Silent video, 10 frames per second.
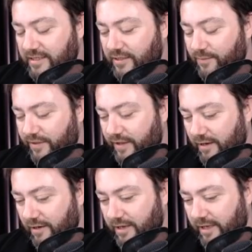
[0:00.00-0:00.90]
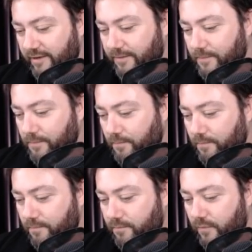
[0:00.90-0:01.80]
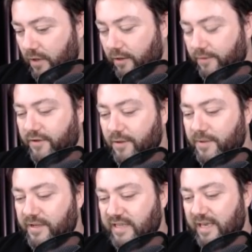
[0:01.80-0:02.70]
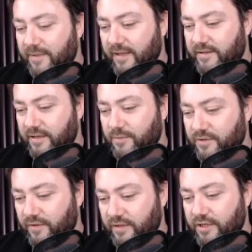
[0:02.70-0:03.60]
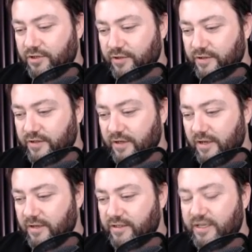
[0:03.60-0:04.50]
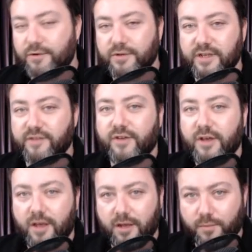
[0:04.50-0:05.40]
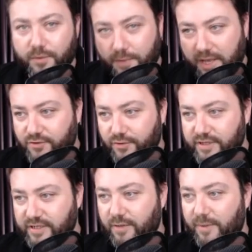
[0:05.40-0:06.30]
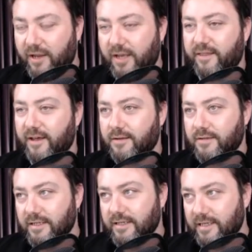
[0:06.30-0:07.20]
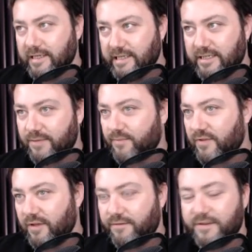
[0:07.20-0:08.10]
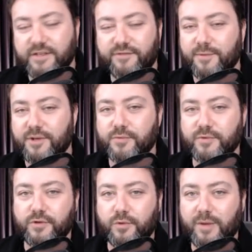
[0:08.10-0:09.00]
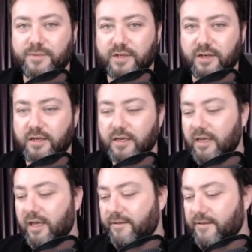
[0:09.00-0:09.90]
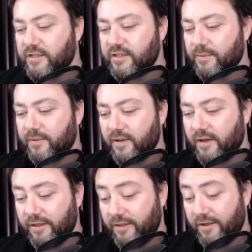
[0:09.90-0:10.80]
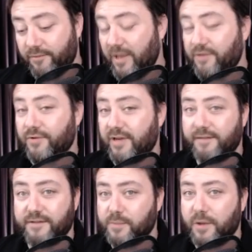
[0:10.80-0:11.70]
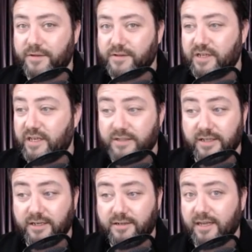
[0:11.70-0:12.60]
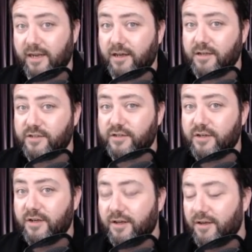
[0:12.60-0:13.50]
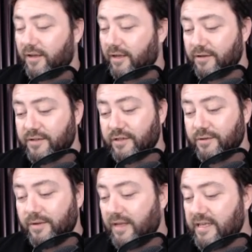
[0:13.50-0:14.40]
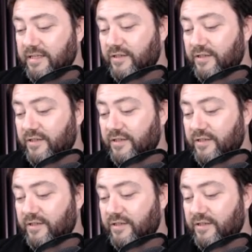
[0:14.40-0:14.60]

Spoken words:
something like, a lot of companies keep their terms and conditions secretive, but Patreon isn't going to be like that. Except none of this information was on your website, and this is something that either if Patreon had this behind the scenes, they didn't tell us, you know. So he